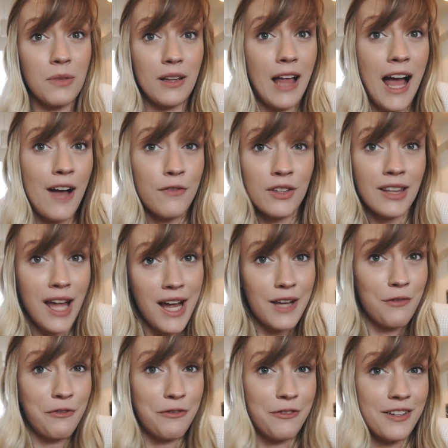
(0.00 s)
have a
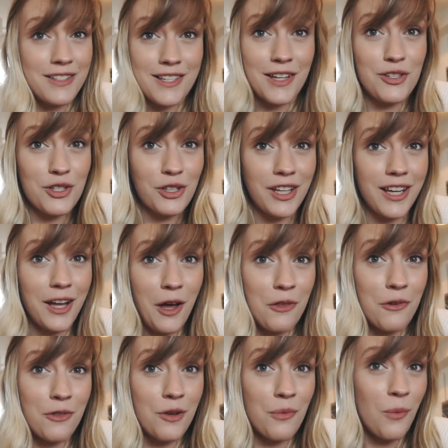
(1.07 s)
life, essentially,
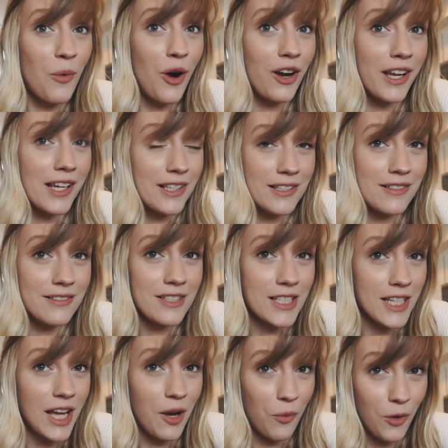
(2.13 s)
other than walking to
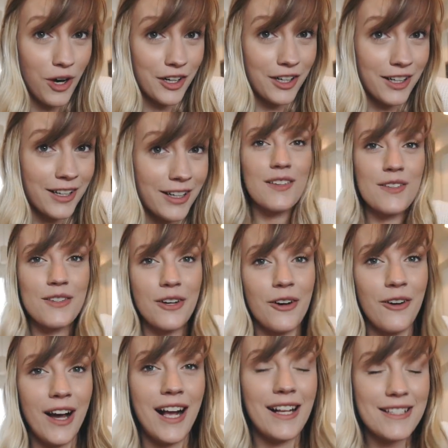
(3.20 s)
get water.
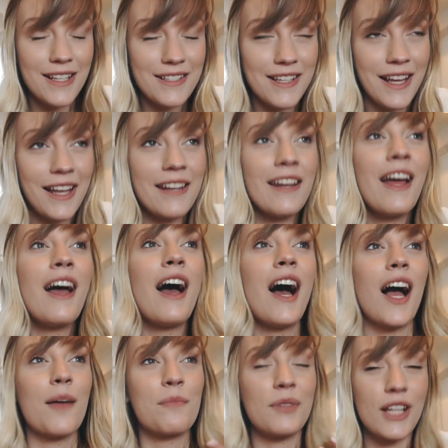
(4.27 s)
So as I said,
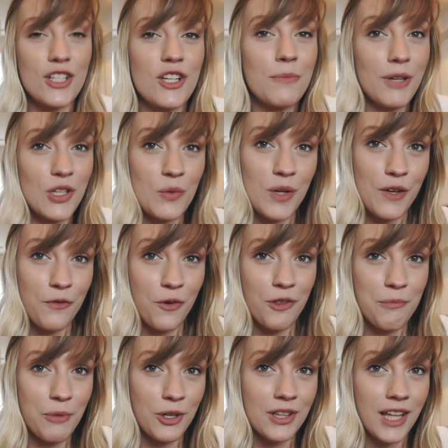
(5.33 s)
I'm pledging my
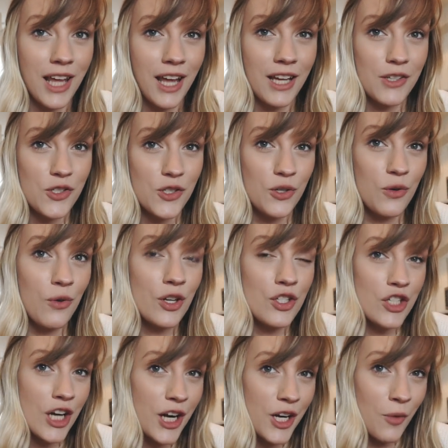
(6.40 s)
24th birthday to
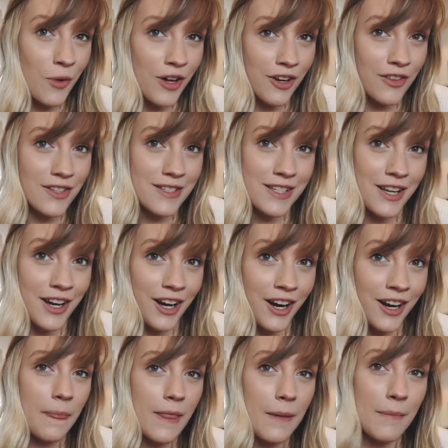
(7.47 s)
Charity Water this
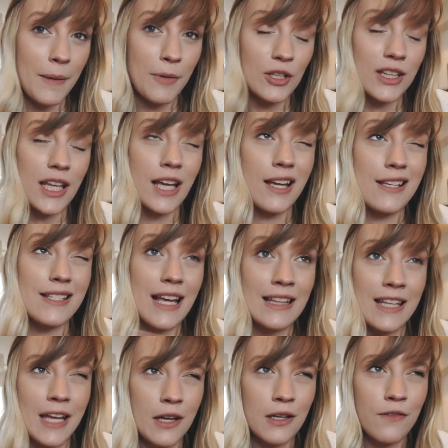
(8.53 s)
year. My birthday is at
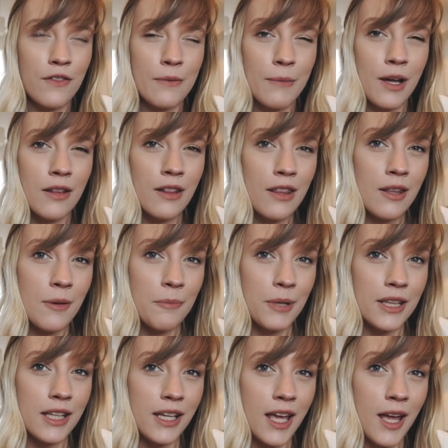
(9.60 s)
the end of the month,
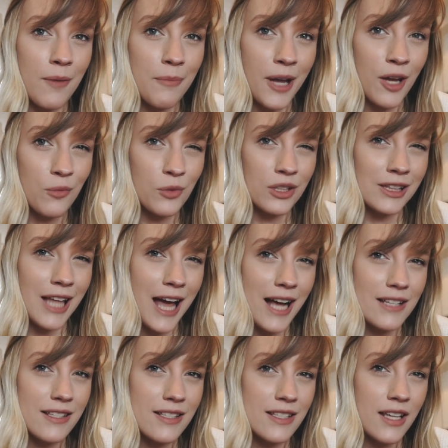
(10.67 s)
but the campaign will
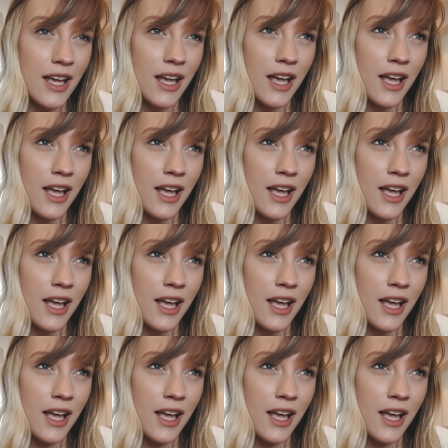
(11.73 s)
last